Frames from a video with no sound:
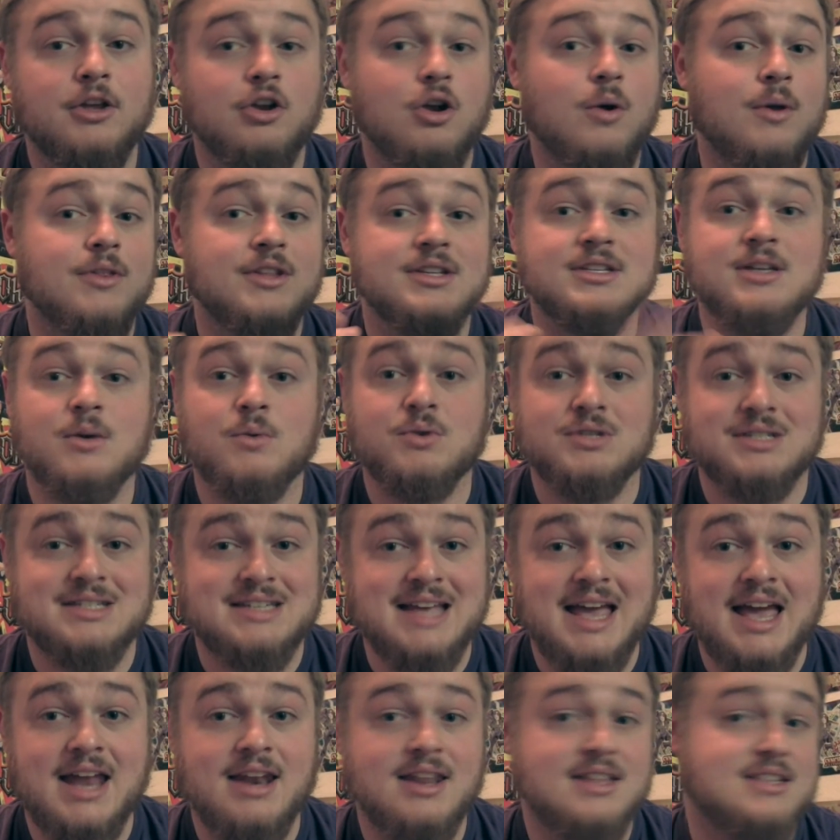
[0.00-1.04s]
you know what, this deck was
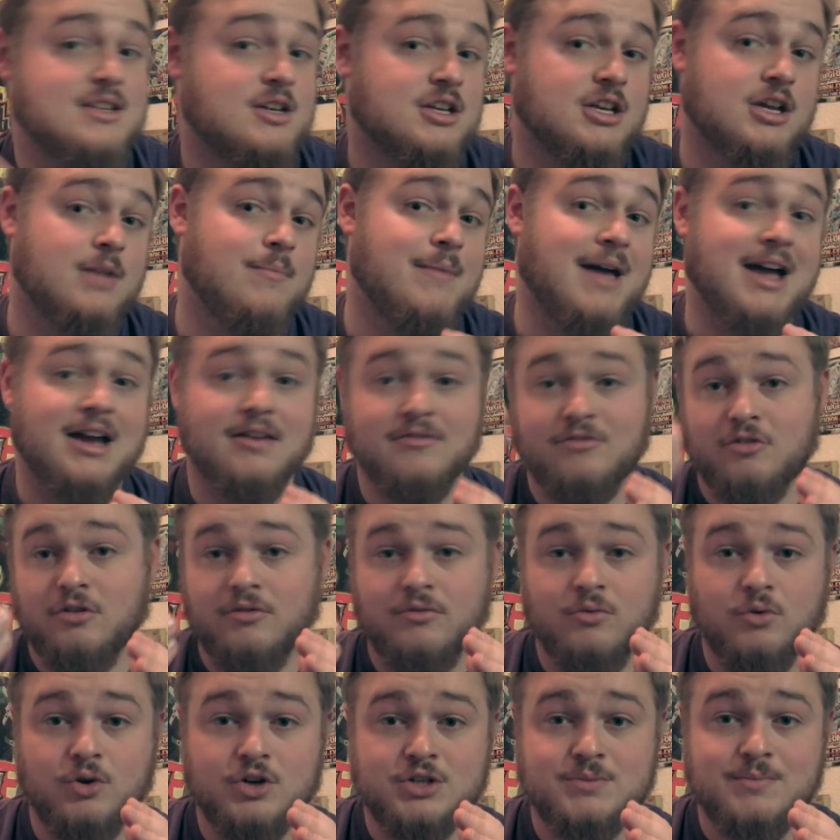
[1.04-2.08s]
dead and it's not gonna come back in full
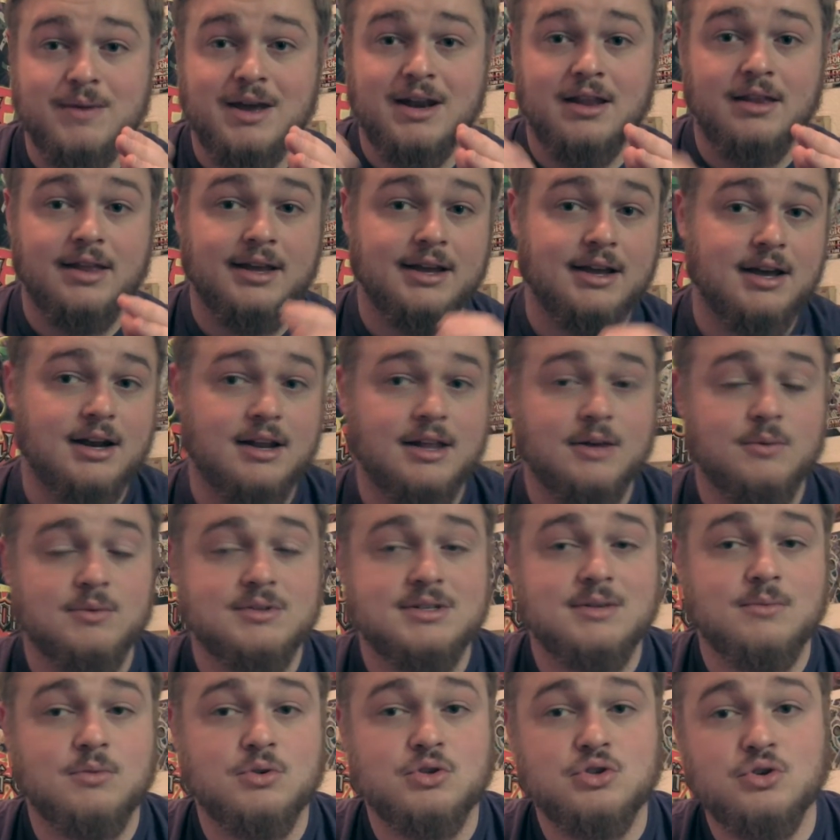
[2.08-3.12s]
force meta, like kind of like we've
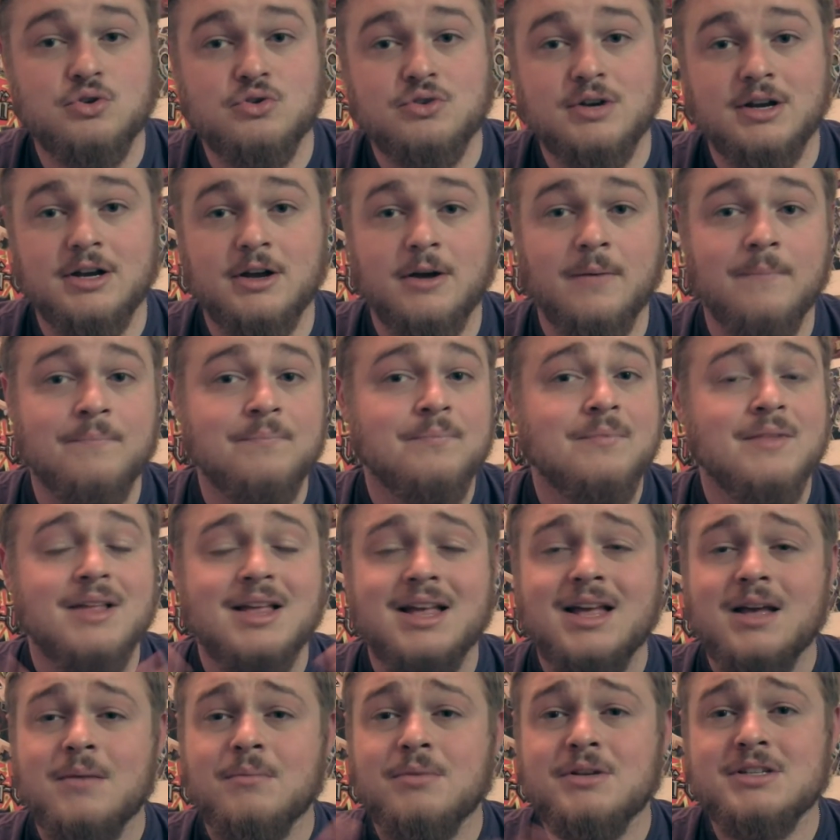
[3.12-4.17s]
seen with True Draco.
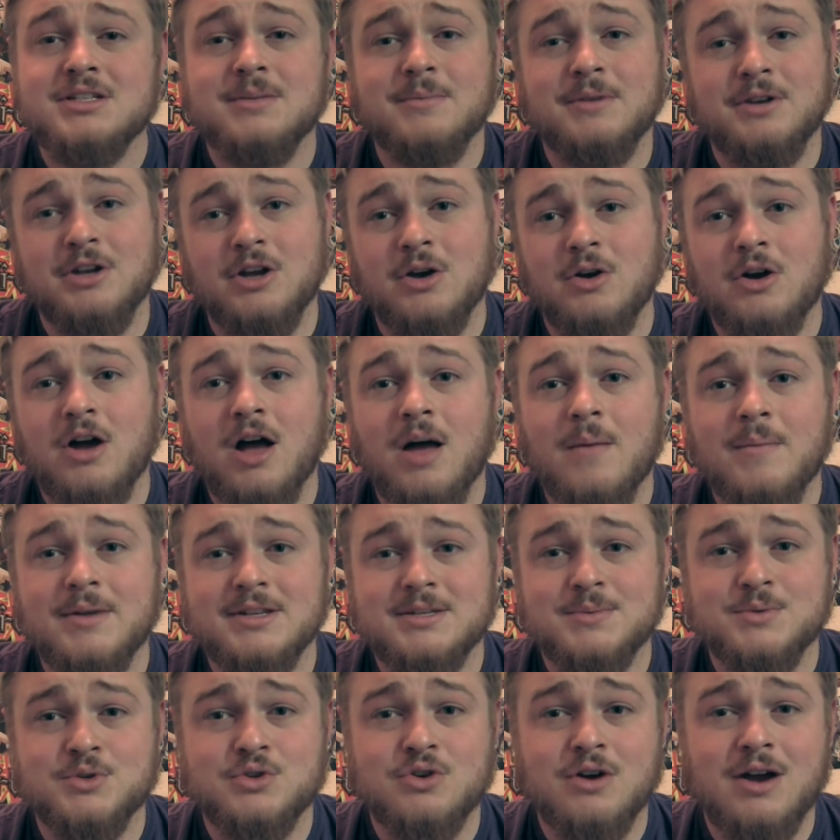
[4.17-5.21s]
Please let me know, comment,
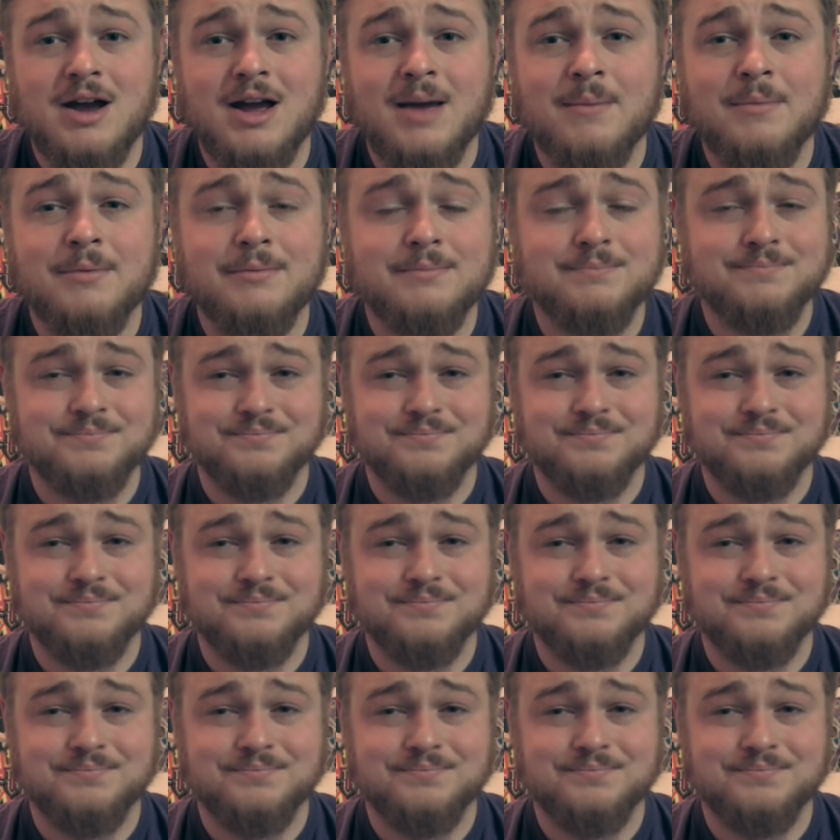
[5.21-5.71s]
subscribe.